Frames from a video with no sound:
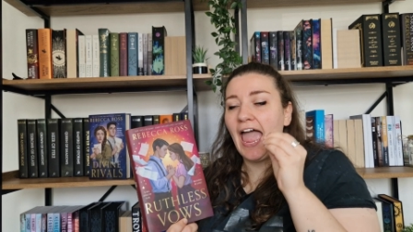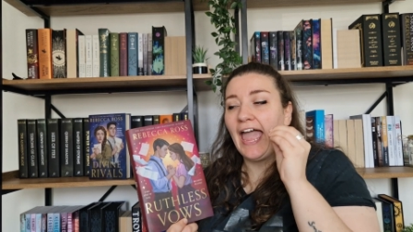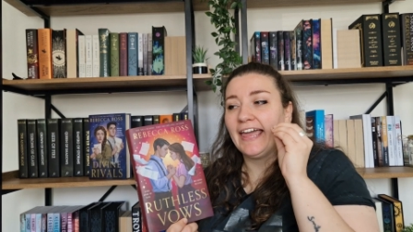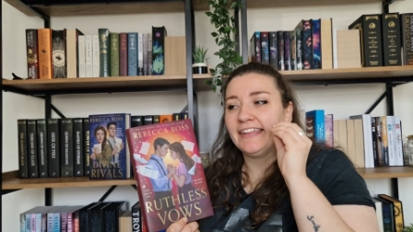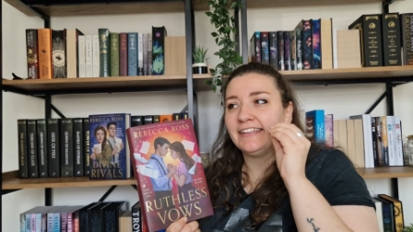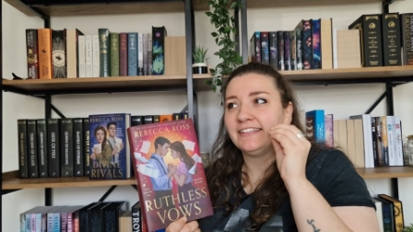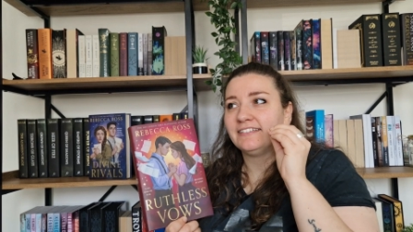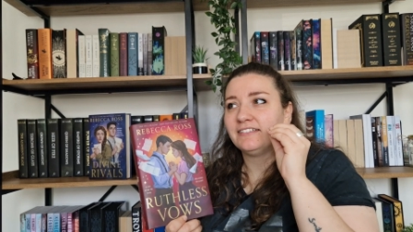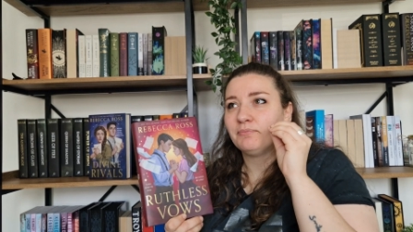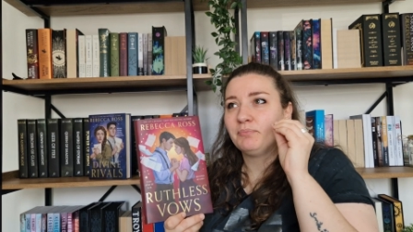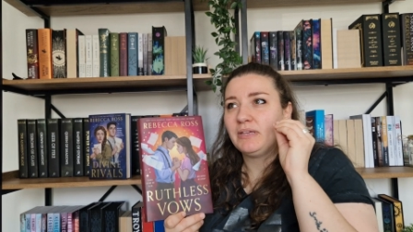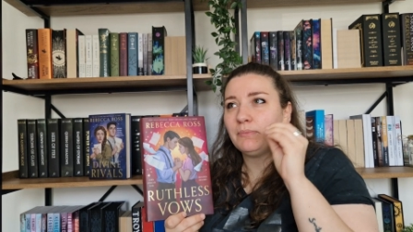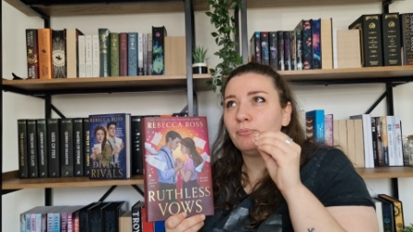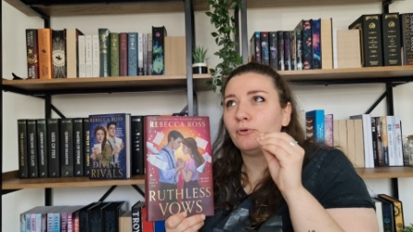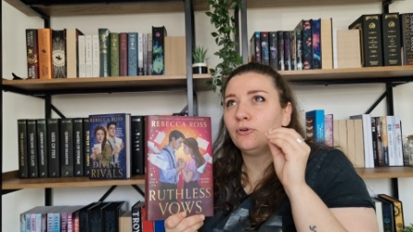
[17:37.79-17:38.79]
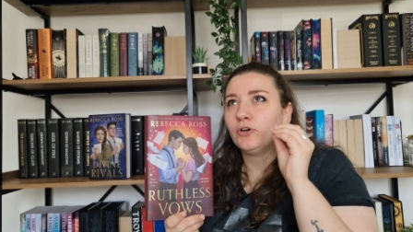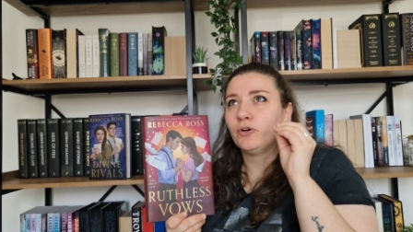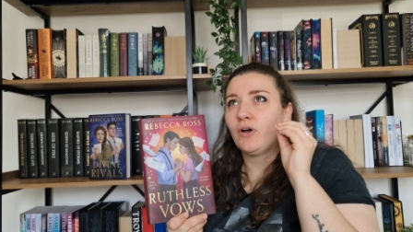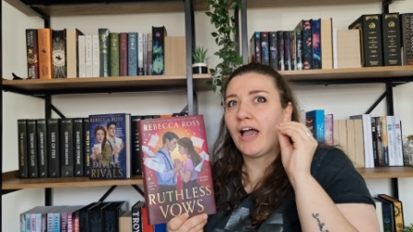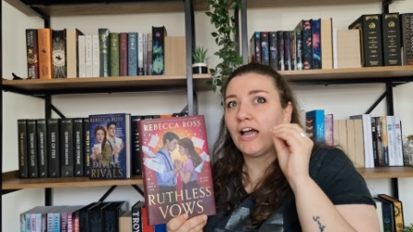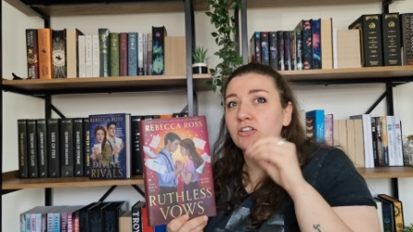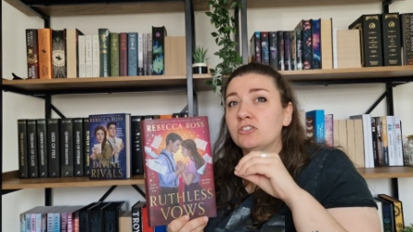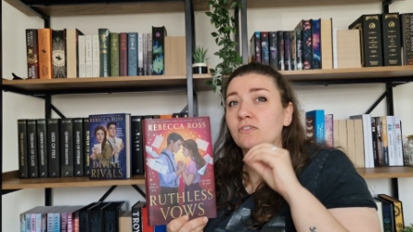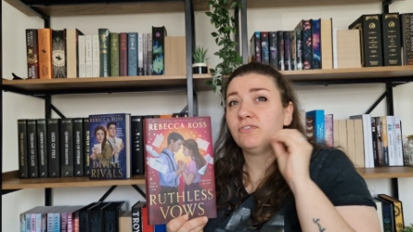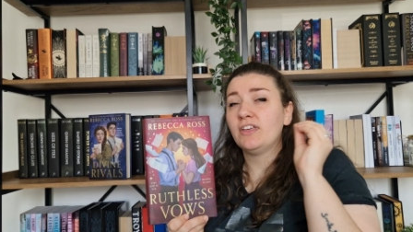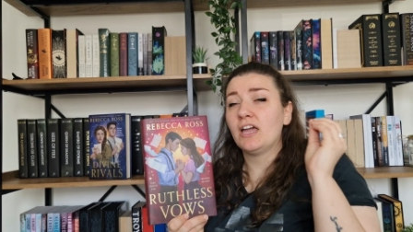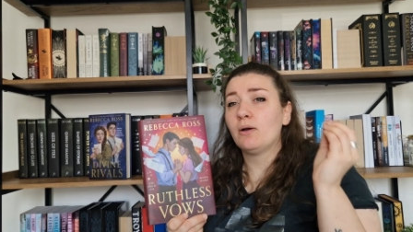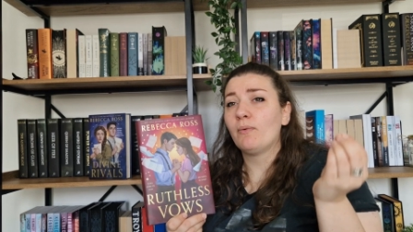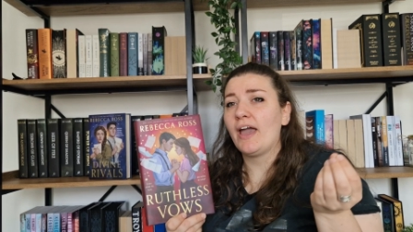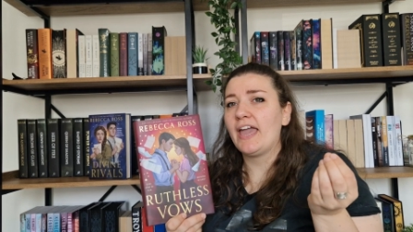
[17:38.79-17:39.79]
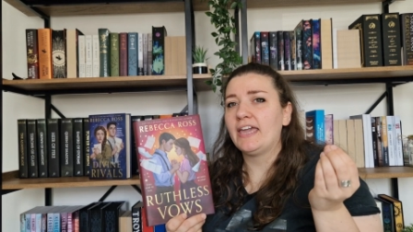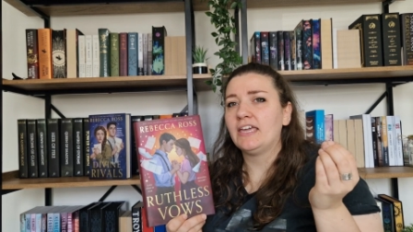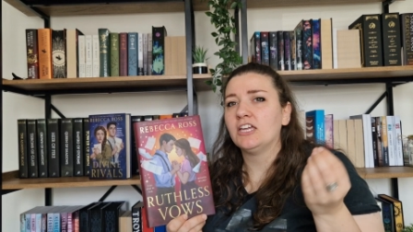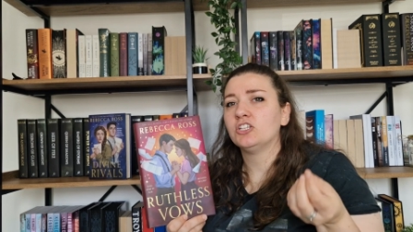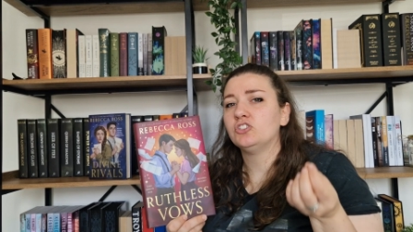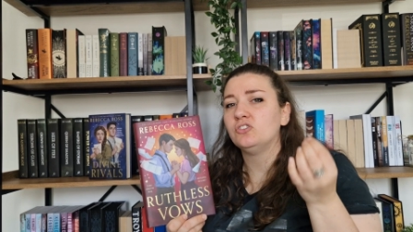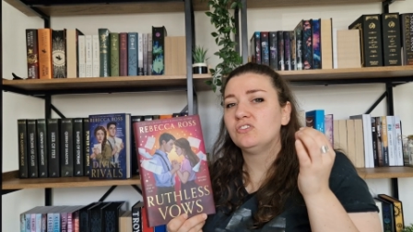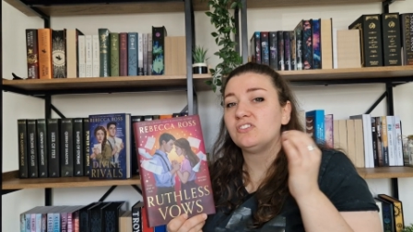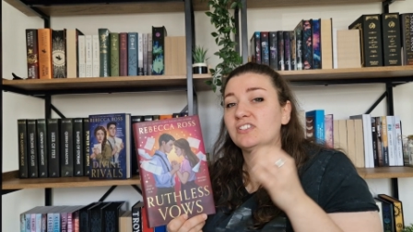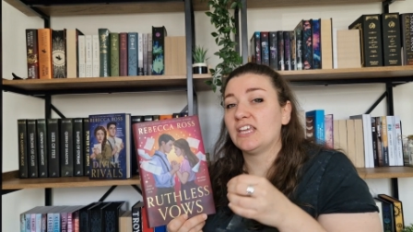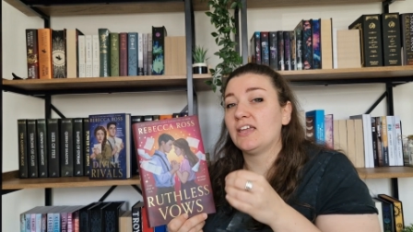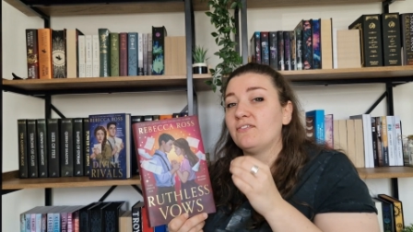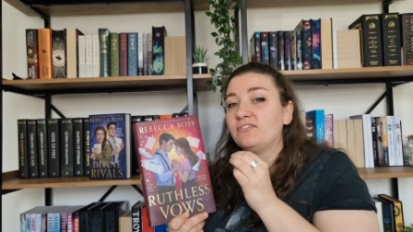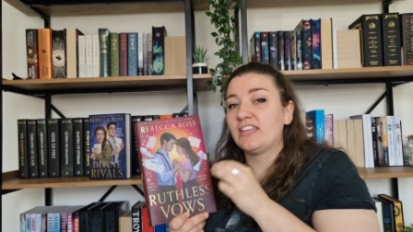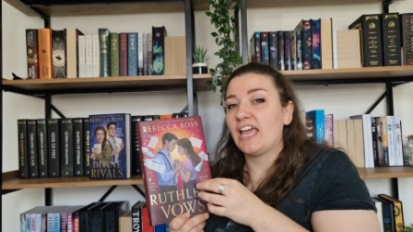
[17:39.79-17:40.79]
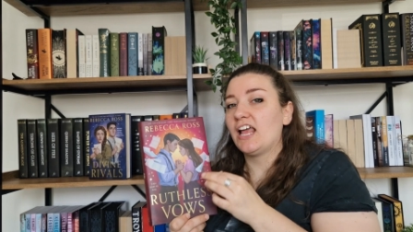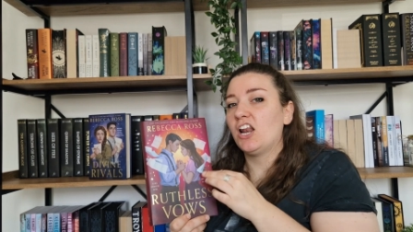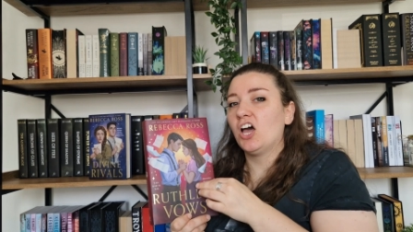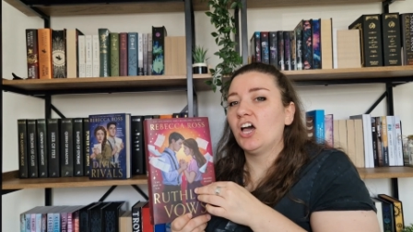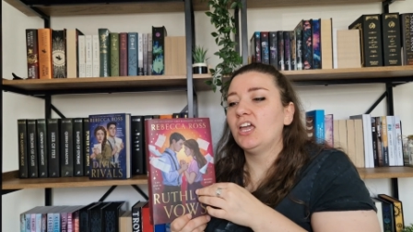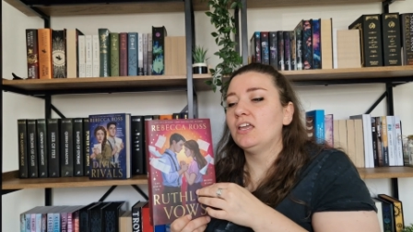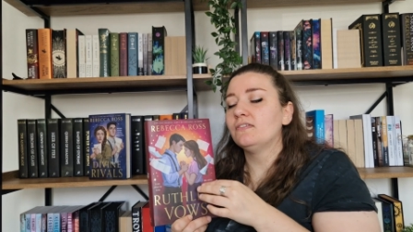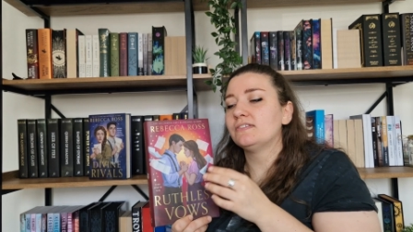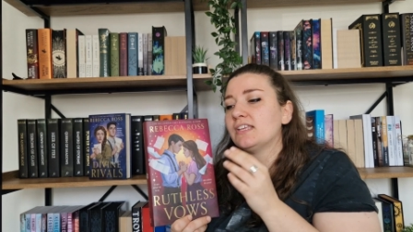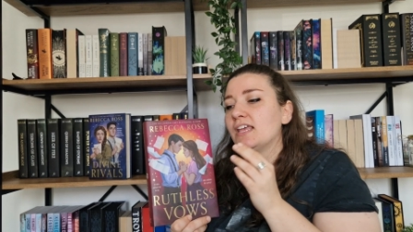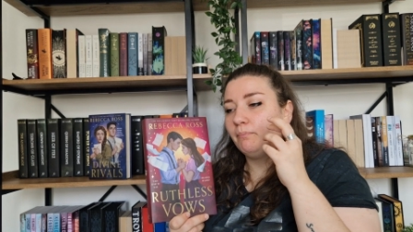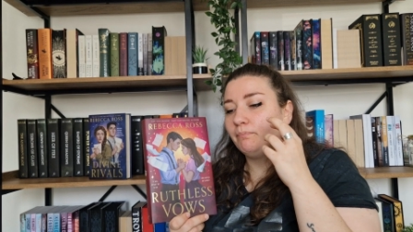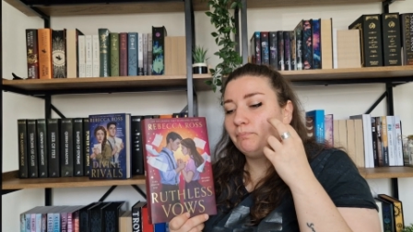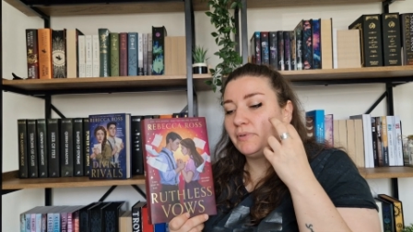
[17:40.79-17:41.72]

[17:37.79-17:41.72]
And people go out of their way to save their lives.